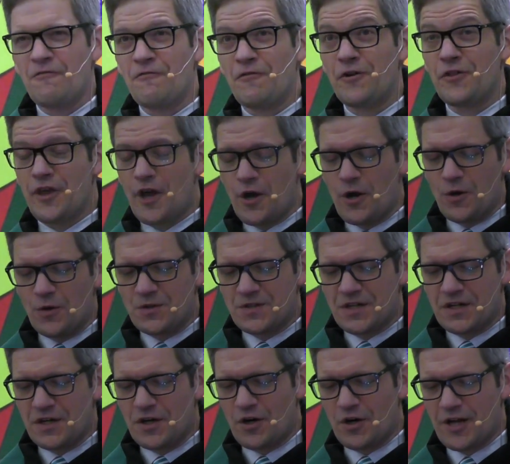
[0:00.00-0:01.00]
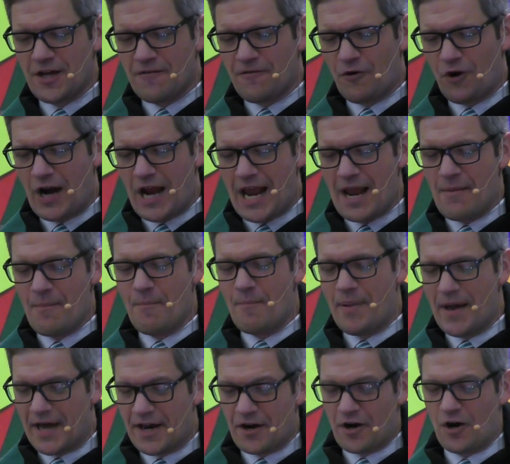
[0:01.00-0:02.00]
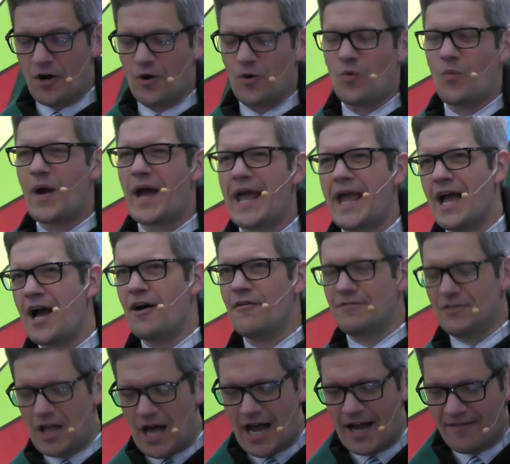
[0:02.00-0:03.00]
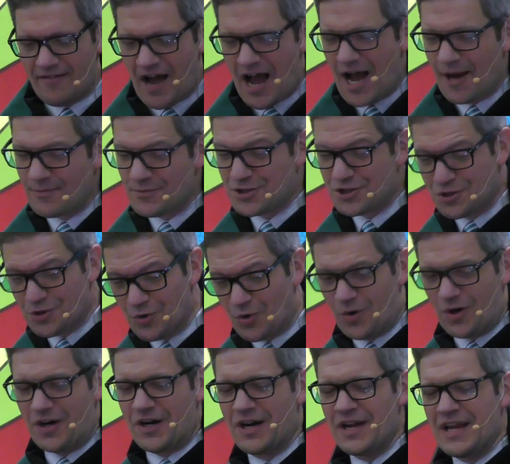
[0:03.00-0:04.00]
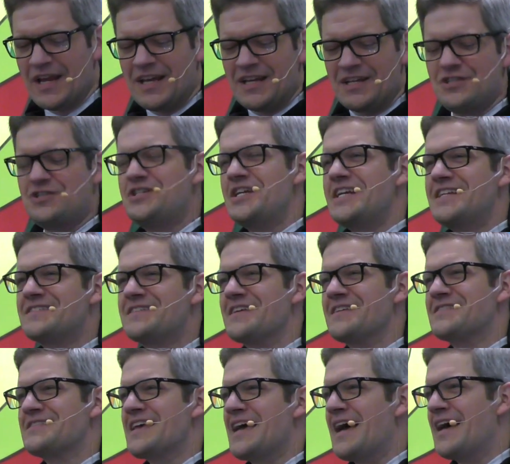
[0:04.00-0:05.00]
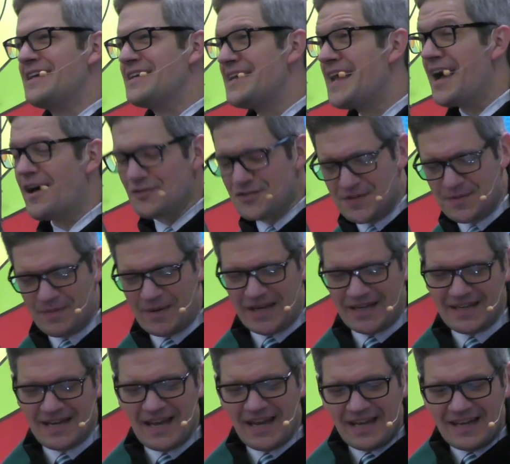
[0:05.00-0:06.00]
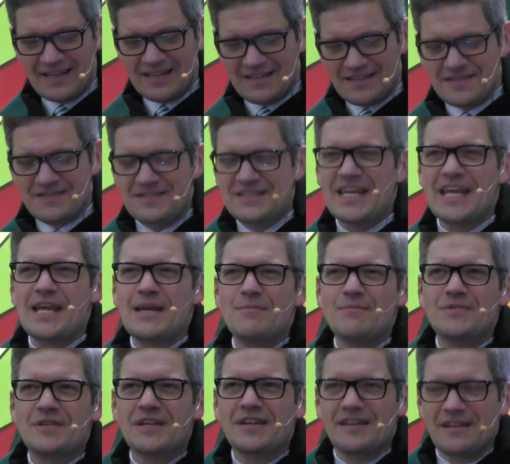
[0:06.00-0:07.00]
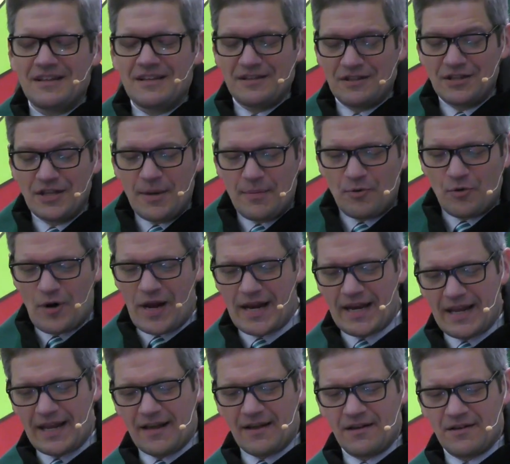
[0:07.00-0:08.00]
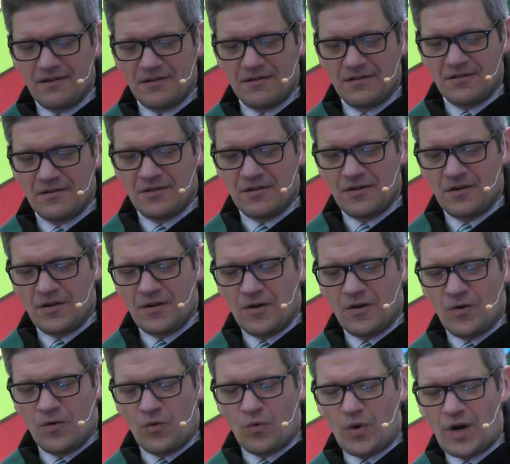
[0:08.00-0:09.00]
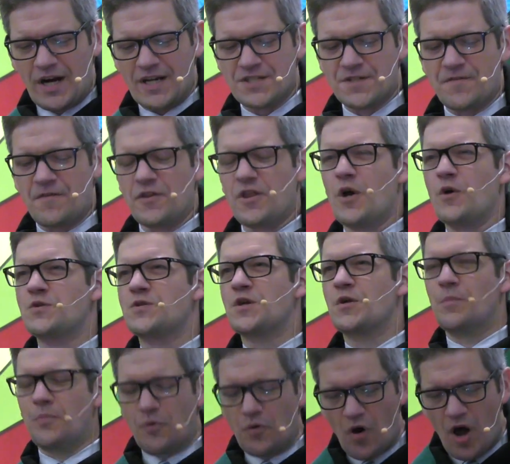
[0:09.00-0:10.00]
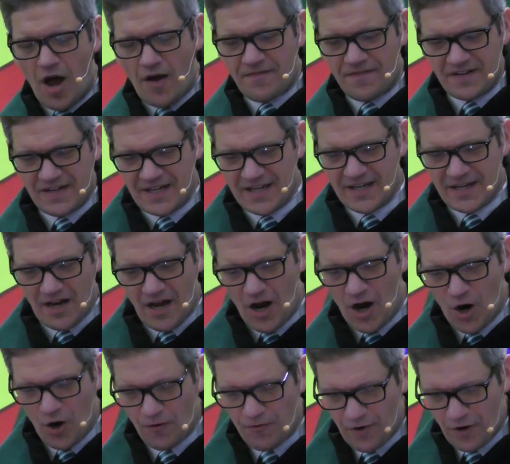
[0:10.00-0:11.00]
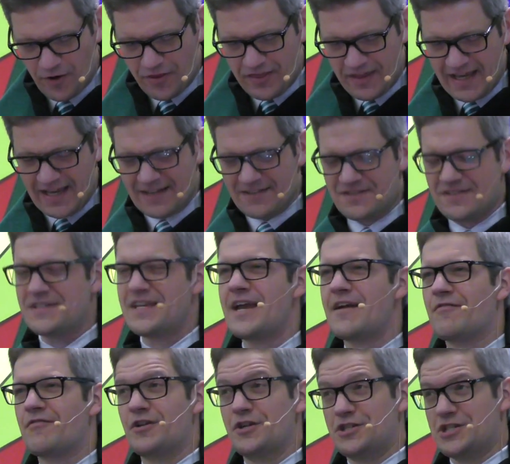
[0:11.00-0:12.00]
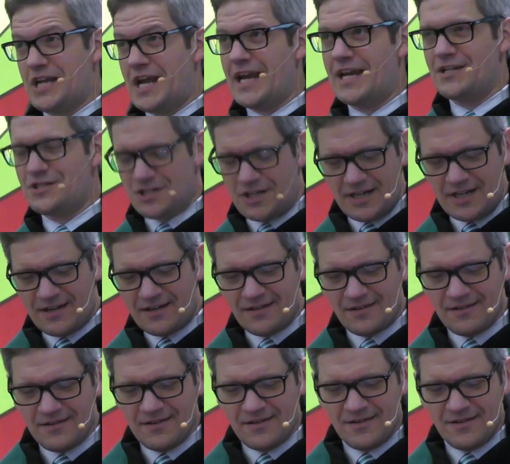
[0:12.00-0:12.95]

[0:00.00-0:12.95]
For those yearning for a better way of life, I'm sure Jesus' announcement seemed liberating. Whereas for those who profited over things never changing,